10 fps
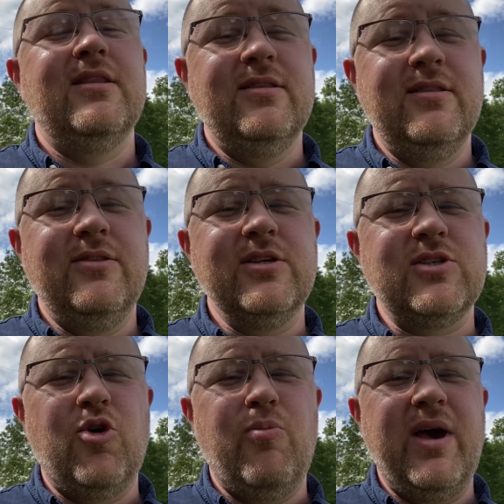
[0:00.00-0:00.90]
This
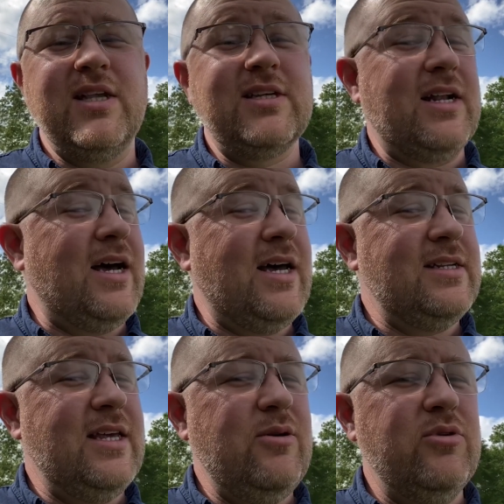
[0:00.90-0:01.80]
old man's got a hot
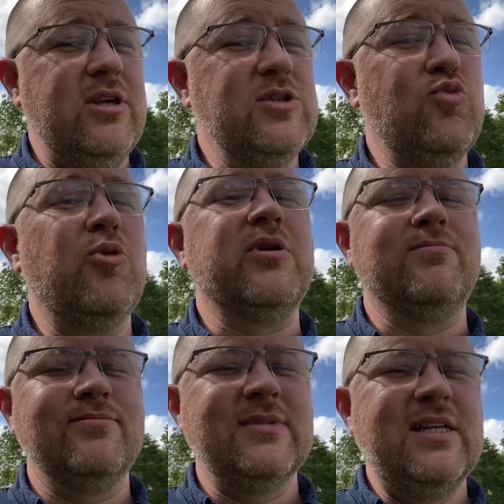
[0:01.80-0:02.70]
date with his woman,
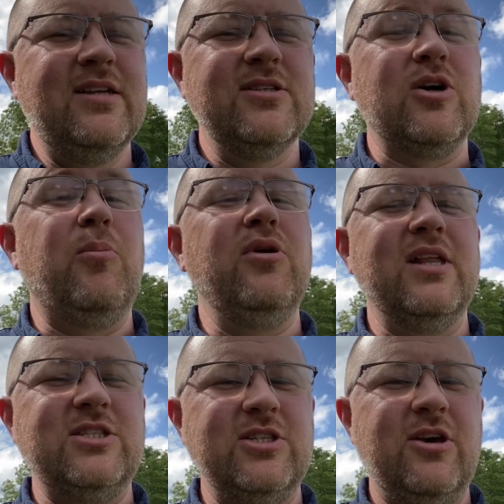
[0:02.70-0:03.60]
so I'm gonna
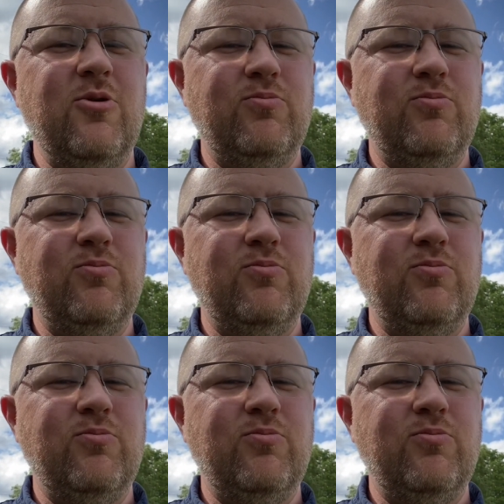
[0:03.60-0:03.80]
let you go.